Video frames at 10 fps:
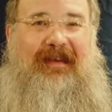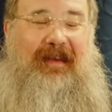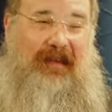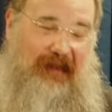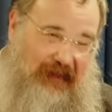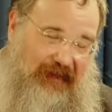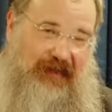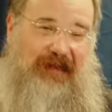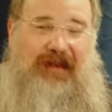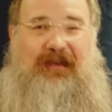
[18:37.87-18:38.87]
that there's such
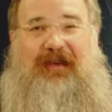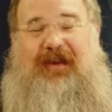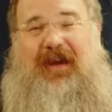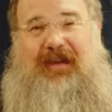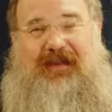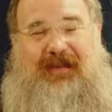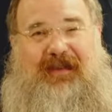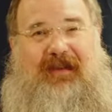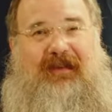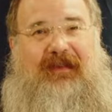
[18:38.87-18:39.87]
a thing called
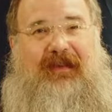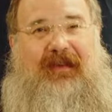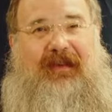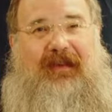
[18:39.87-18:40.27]
consciousness,